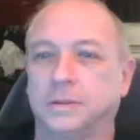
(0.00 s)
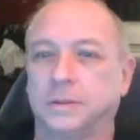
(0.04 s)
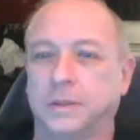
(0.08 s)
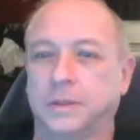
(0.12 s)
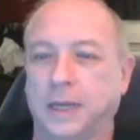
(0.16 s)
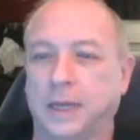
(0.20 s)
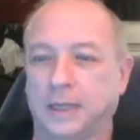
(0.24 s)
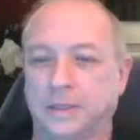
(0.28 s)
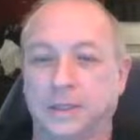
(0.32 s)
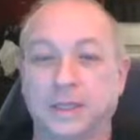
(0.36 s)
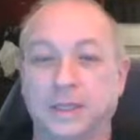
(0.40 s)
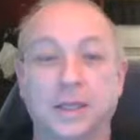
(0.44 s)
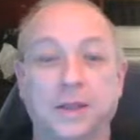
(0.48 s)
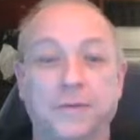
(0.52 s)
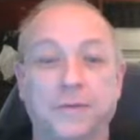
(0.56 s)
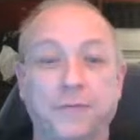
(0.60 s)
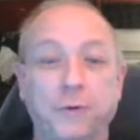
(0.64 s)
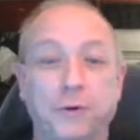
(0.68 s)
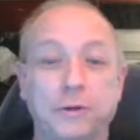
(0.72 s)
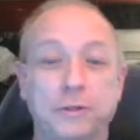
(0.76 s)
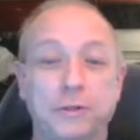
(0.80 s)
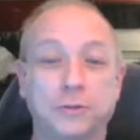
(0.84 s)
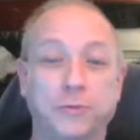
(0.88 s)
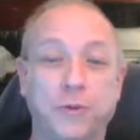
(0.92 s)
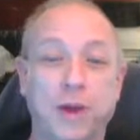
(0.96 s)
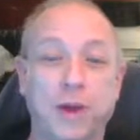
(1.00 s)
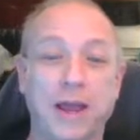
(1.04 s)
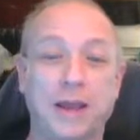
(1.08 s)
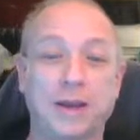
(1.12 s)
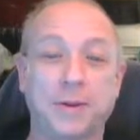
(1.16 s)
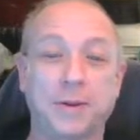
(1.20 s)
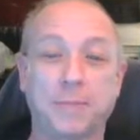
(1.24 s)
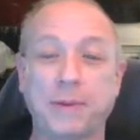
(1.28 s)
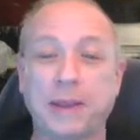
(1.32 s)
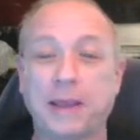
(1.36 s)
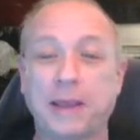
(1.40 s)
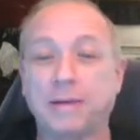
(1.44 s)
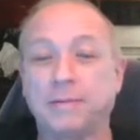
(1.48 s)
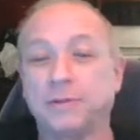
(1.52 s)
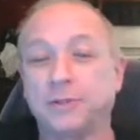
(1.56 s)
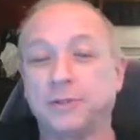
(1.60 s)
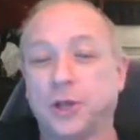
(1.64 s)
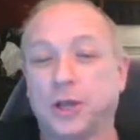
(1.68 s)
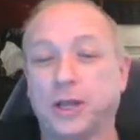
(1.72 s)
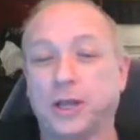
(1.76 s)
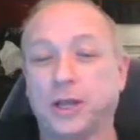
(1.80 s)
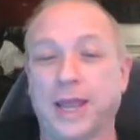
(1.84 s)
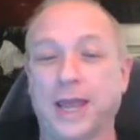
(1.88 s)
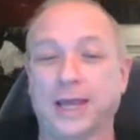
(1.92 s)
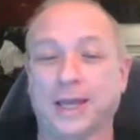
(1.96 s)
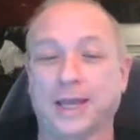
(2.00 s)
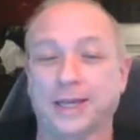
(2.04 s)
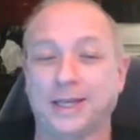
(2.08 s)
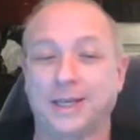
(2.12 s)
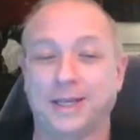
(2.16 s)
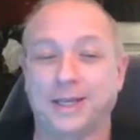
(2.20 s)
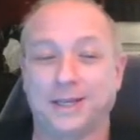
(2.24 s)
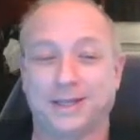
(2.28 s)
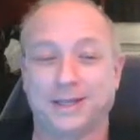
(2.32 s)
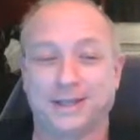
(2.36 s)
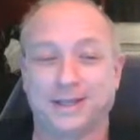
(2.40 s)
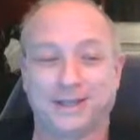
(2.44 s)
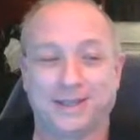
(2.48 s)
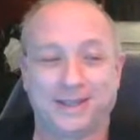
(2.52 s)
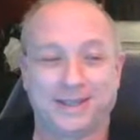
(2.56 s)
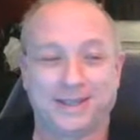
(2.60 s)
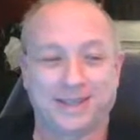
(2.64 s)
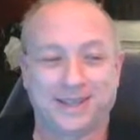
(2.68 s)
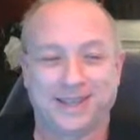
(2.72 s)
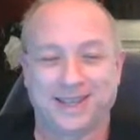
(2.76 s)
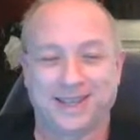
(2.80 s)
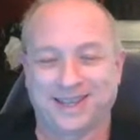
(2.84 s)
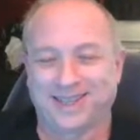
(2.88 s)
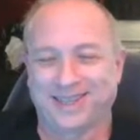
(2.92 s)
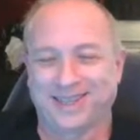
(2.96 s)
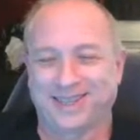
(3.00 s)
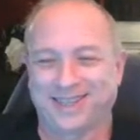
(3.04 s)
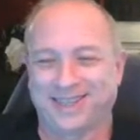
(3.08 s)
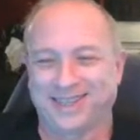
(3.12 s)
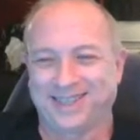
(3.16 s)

Yes, and the first round of beer is on Hadley. Do